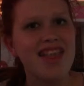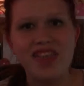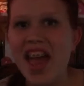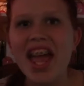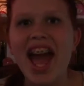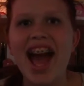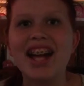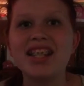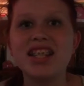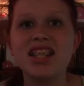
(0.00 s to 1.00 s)
they
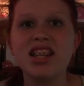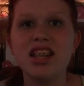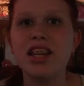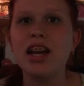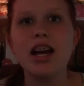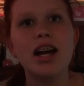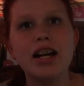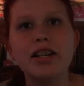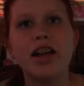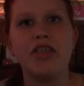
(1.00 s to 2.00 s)
ask
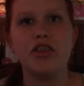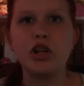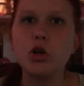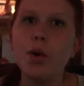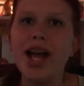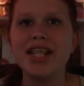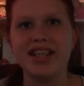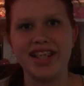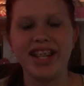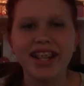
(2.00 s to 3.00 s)
another
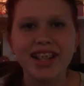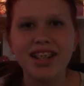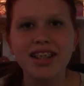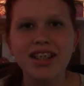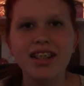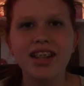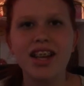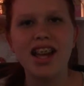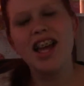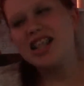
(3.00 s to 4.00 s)
question.
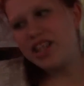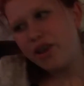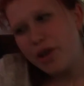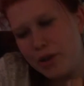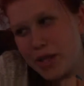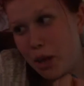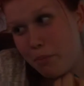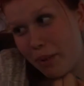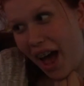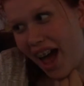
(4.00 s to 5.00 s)
"So who's it
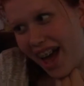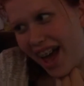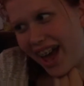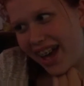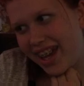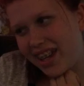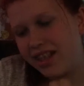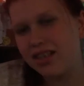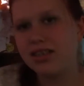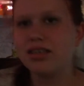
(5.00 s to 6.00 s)
by?"
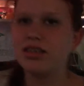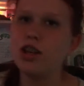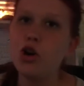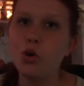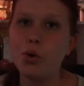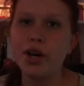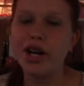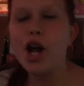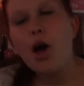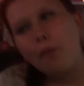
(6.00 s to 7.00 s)
Or,
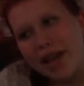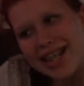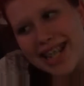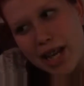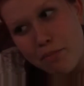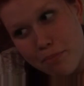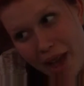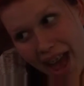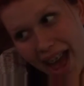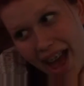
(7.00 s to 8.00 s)
"What's it
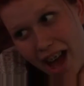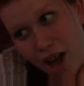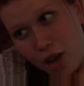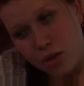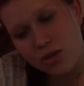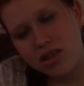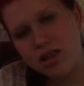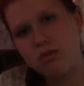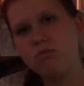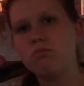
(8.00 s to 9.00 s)
about?"